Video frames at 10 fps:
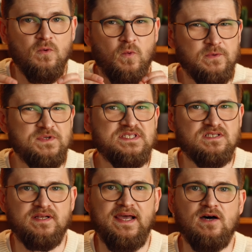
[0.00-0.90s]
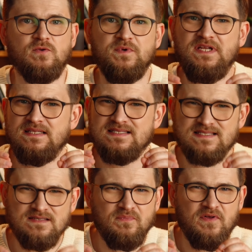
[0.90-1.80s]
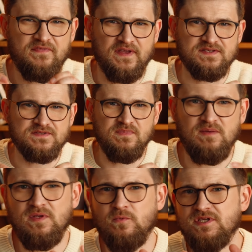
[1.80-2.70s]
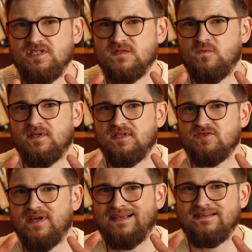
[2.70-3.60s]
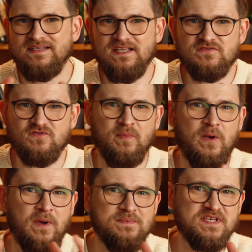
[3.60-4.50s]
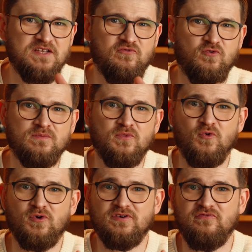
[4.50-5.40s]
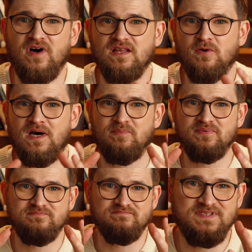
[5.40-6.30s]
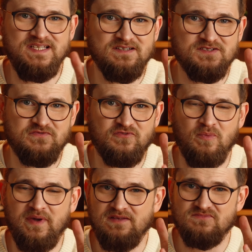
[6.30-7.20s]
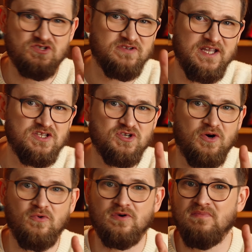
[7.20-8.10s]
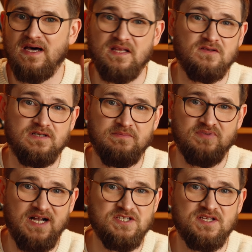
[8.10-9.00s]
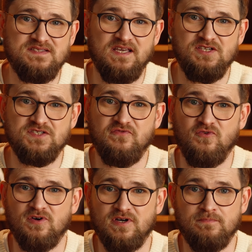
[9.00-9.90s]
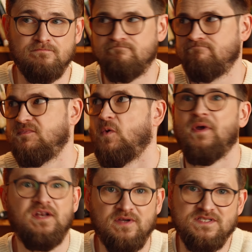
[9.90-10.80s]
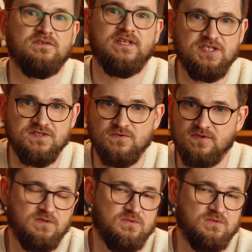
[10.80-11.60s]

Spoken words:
When we start out, we need simple things. Maybe we just want to track leads from a website form, or follow up deals from a trade show, or monitor project stages for window installations or